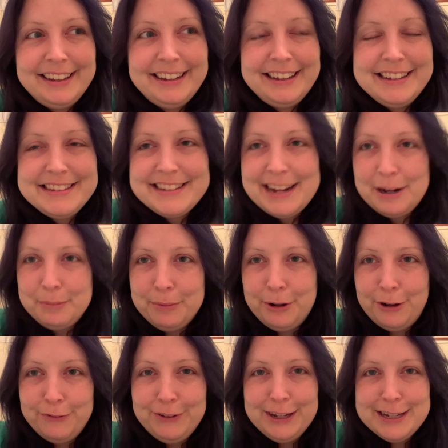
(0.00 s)
it's now
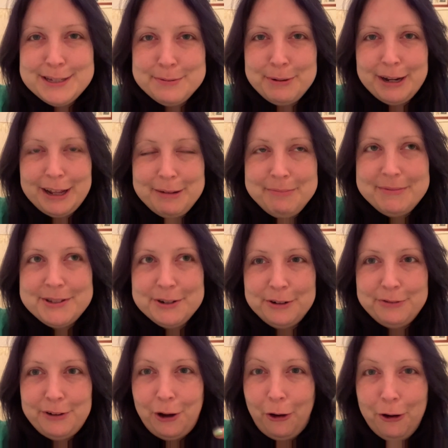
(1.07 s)
more obvious when I'm sort
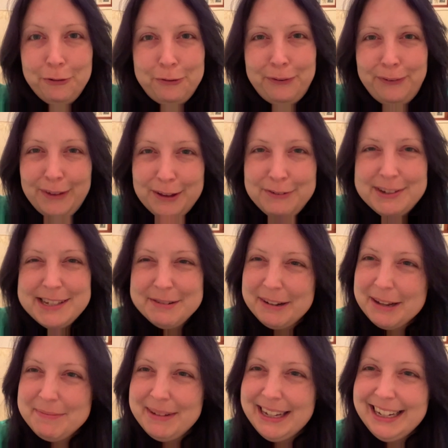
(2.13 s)
of off, if you see what
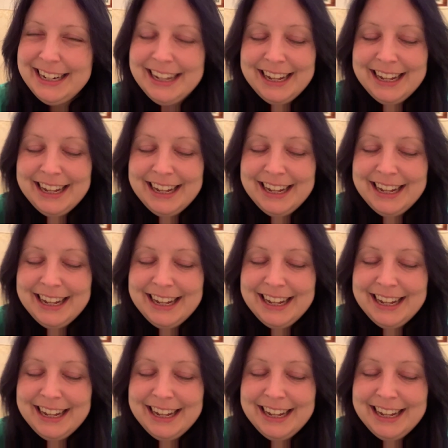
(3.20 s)
I mean.